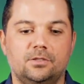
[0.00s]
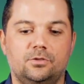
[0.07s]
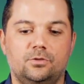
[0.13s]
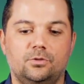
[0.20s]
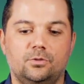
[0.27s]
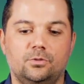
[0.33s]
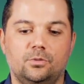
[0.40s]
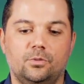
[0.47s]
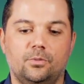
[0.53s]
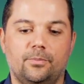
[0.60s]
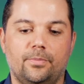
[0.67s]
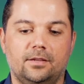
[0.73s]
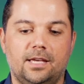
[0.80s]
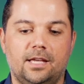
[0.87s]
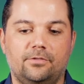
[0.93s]
to
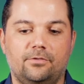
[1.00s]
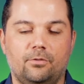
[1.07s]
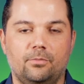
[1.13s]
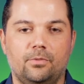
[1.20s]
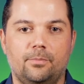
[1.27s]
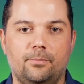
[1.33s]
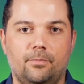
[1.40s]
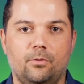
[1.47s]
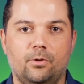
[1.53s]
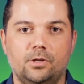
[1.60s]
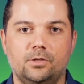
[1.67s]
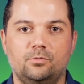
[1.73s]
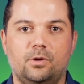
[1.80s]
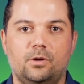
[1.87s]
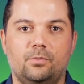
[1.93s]
get from the
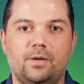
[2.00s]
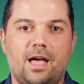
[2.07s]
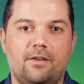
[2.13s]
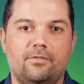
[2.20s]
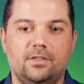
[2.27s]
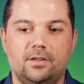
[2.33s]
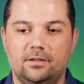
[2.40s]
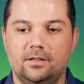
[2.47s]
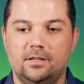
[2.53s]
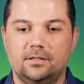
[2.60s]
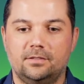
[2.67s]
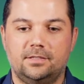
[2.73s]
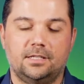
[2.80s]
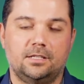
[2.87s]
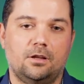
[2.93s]
point where we have the
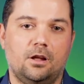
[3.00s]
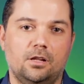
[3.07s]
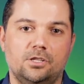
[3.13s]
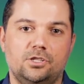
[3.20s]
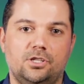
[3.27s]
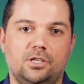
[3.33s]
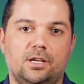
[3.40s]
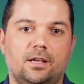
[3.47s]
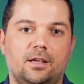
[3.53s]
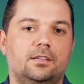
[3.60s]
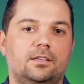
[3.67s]
technology,